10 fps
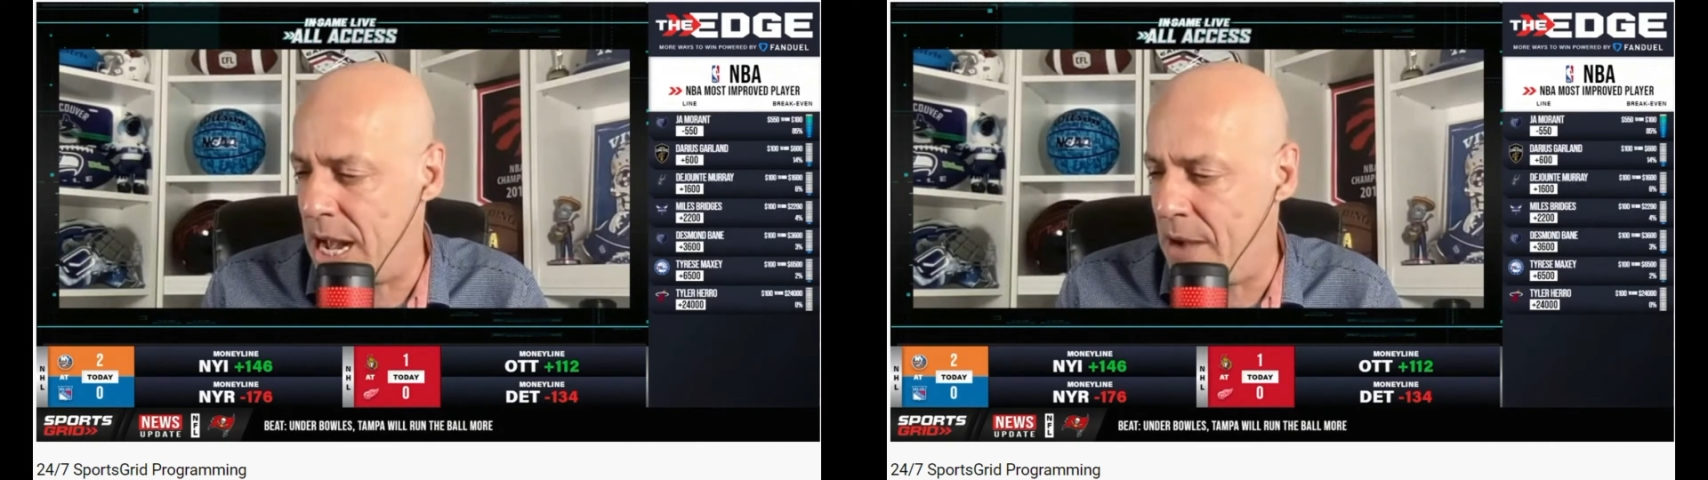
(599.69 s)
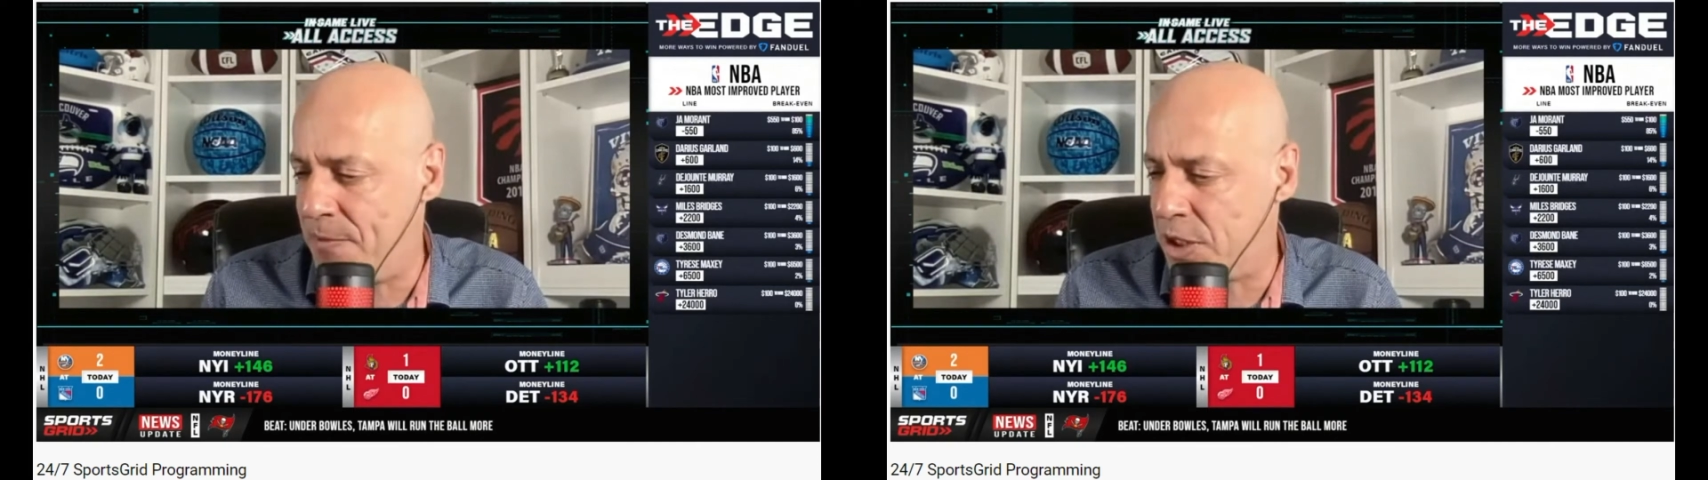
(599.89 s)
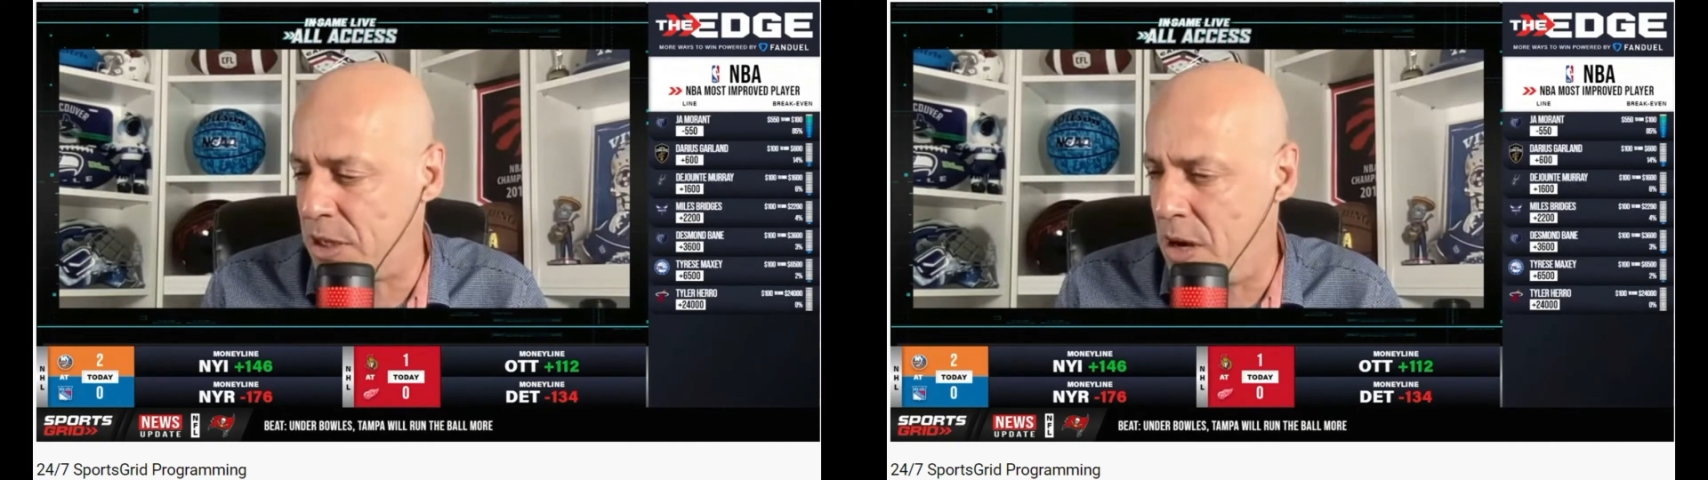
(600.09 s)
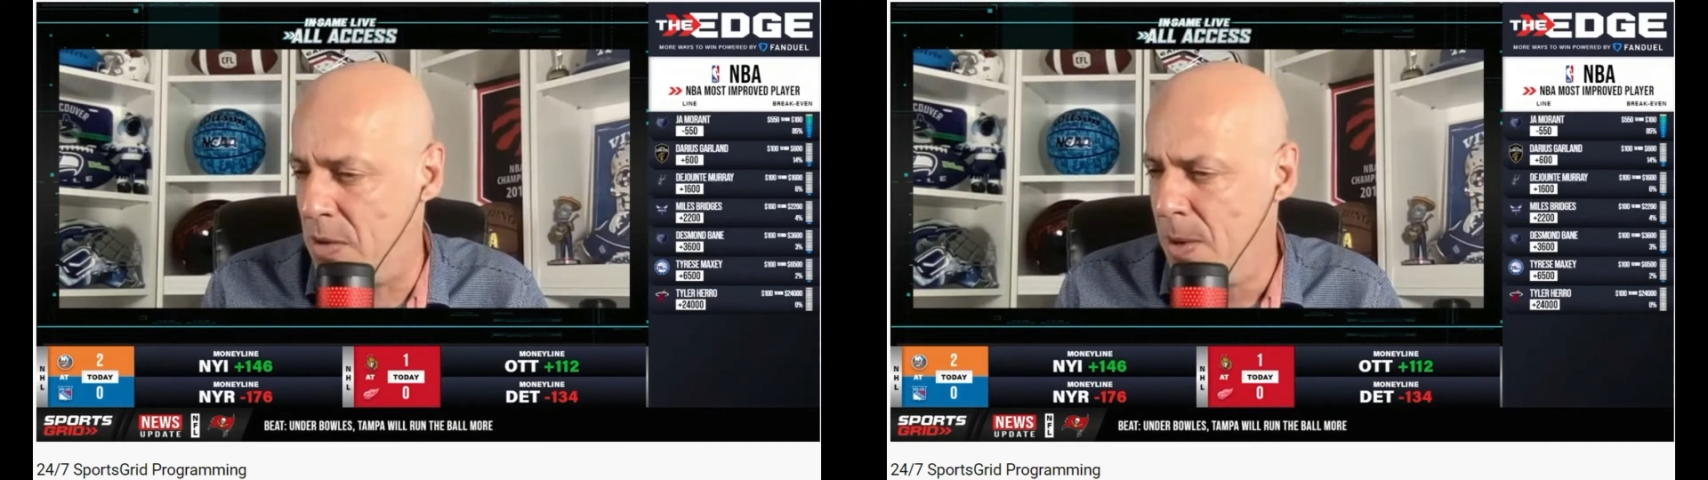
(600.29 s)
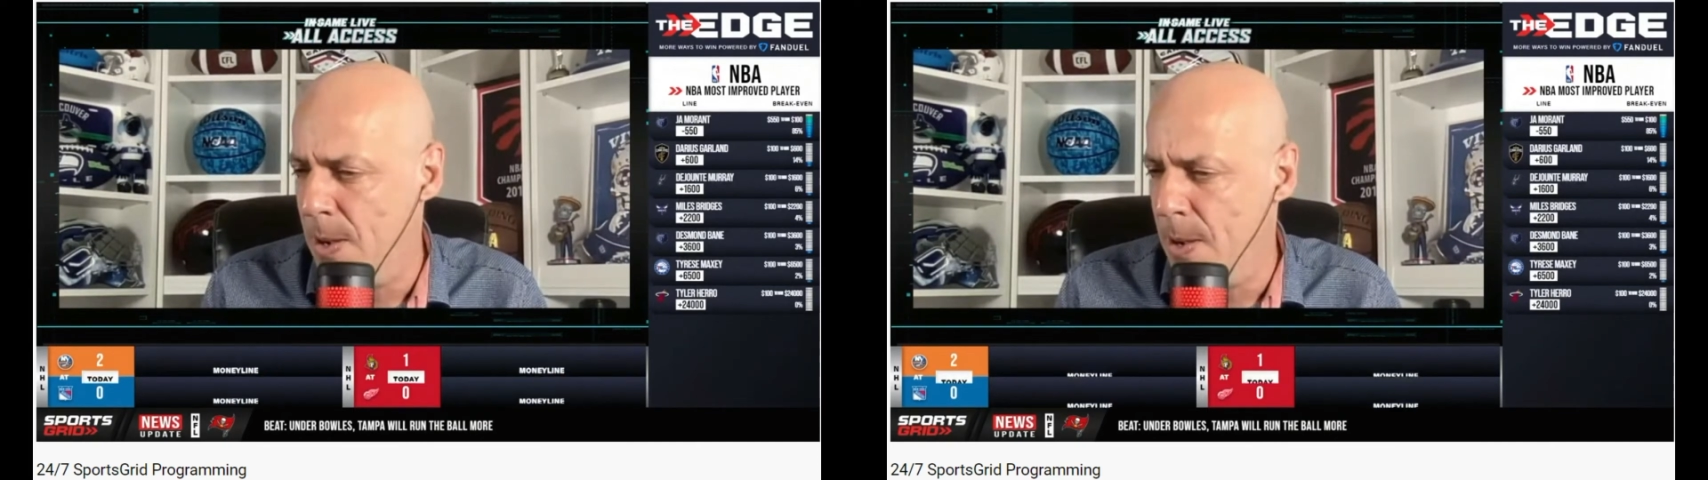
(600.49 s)
and a half or
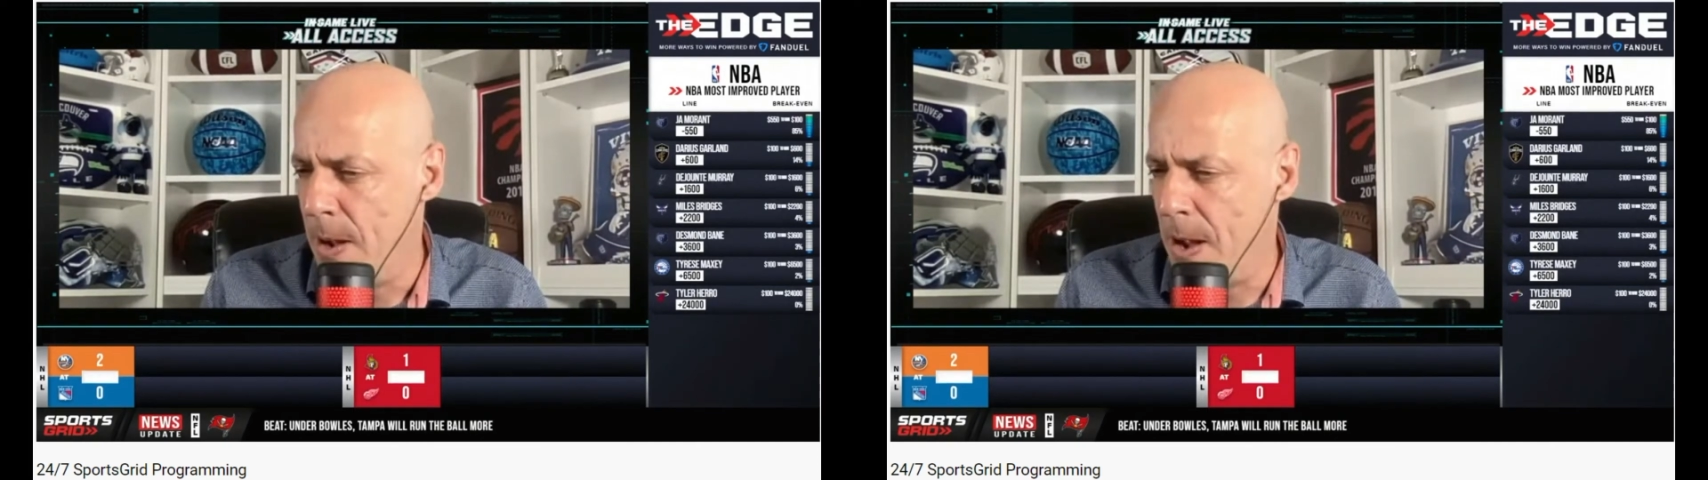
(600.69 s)
so?